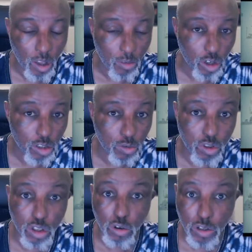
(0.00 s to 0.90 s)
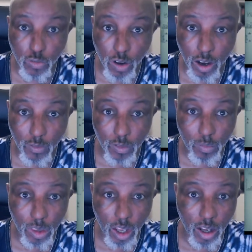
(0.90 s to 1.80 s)
Runs from 2 to 5.
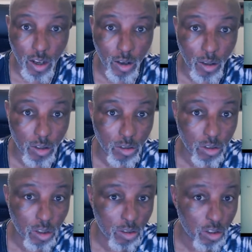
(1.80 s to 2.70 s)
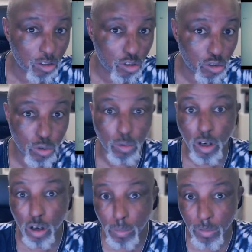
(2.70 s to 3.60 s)
The doors will
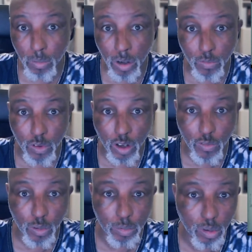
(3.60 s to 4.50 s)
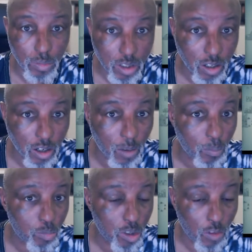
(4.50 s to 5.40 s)
open 1:30 for prompt start.
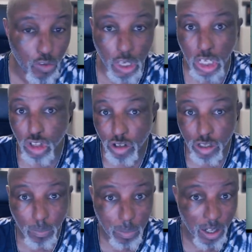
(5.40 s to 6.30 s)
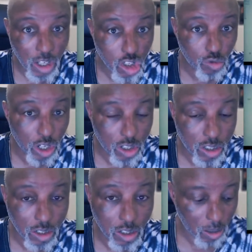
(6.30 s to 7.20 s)
If you're interested, please register.